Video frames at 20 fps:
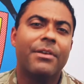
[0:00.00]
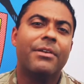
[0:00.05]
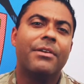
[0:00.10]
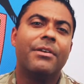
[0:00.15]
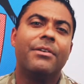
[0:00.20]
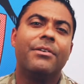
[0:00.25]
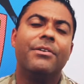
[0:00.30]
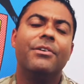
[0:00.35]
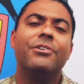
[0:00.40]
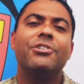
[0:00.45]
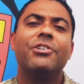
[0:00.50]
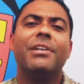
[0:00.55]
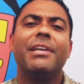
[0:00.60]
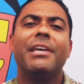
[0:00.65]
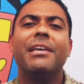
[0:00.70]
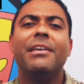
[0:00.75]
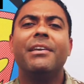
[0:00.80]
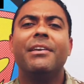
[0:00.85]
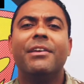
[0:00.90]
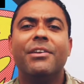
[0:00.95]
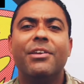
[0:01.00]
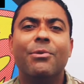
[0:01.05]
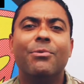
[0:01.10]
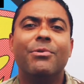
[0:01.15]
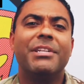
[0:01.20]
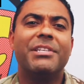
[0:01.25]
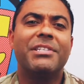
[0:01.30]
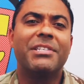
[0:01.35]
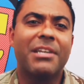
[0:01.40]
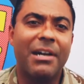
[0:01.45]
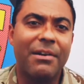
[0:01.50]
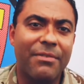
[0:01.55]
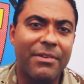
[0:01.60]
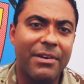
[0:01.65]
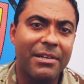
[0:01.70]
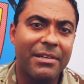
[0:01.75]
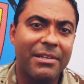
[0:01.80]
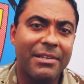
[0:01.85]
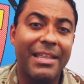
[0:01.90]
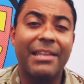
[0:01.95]
Usually you will discover
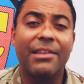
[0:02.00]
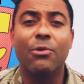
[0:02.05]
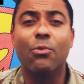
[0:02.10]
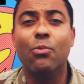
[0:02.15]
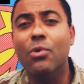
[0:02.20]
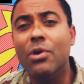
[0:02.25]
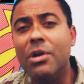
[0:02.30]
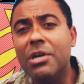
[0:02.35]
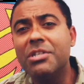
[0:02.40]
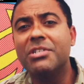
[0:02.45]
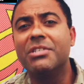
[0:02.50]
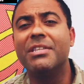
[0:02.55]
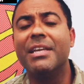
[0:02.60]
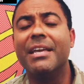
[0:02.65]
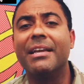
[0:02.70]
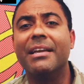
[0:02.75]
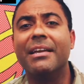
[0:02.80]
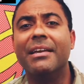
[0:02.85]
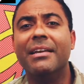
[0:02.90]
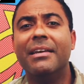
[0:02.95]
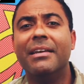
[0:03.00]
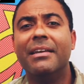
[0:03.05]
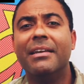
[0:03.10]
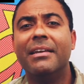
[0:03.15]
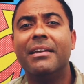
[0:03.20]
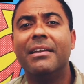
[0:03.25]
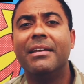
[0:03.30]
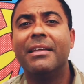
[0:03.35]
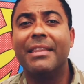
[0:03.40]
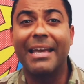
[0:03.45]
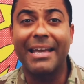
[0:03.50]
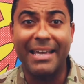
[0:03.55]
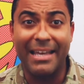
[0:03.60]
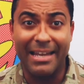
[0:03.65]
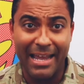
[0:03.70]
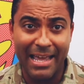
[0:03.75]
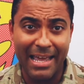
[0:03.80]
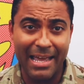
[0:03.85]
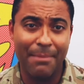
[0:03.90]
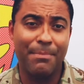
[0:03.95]
that the worst thing that can
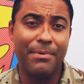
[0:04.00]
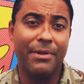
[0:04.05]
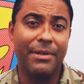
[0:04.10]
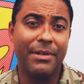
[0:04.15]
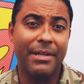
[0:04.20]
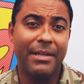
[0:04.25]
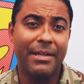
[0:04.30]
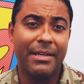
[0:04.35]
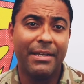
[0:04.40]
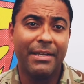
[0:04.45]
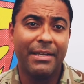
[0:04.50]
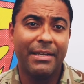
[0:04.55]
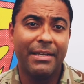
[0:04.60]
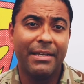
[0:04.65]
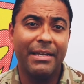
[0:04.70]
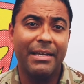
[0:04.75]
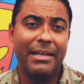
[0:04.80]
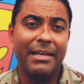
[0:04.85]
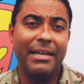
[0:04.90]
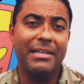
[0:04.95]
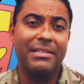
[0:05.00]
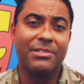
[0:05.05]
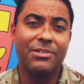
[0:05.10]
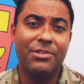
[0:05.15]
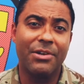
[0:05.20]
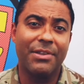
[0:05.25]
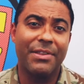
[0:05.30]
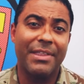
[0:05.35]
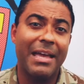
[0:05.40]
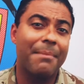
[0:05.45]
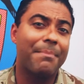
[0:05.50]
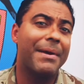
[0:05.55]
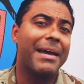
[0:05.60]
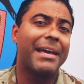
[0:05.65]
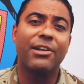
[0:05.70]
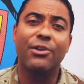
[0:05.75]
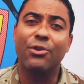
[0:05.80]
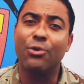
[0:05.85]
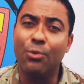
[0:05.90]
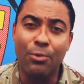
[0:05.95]
happen is not that bad
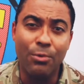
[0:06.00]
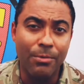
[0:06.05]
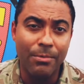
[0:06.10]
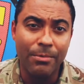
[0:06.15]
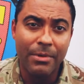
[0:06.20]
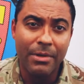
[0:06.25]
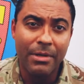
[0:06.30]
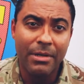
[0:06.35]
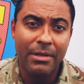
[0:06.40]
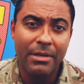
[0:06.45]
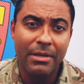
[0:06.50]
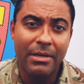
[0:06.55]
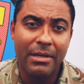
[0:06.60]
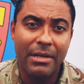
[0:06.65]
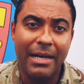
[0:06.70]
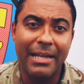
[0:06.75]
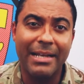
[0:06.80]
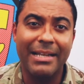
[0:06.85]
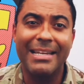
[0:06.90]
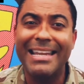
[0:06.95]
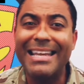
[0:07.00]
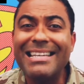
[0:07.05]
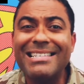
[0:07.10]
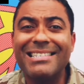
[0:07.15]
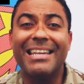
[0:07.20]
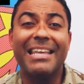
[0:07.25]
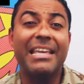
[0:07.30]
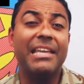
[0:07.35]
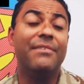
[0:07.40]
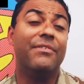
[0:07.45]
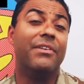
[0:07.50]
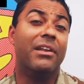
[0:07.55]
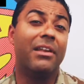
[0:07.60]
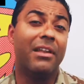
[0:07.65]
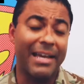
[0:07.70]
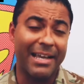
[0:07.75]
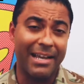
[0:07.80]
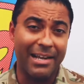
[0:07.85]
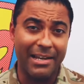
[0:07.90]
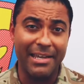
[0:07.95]
at all, and it isn't even
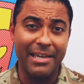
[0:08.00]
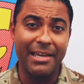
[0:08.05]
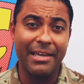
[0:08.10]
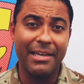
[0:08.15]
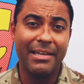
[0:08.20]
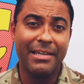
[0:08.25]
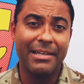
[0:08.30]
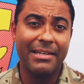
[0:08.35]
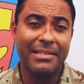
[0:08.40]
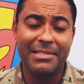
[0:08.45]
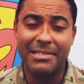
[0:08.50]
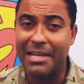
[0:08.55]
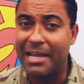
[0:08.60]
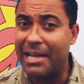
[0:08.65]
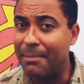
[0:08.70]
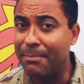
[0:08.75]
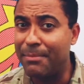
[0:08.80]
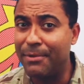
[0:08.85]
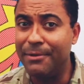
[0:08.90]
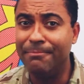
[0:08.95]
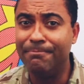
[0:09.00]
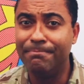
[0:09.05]
likely to happen.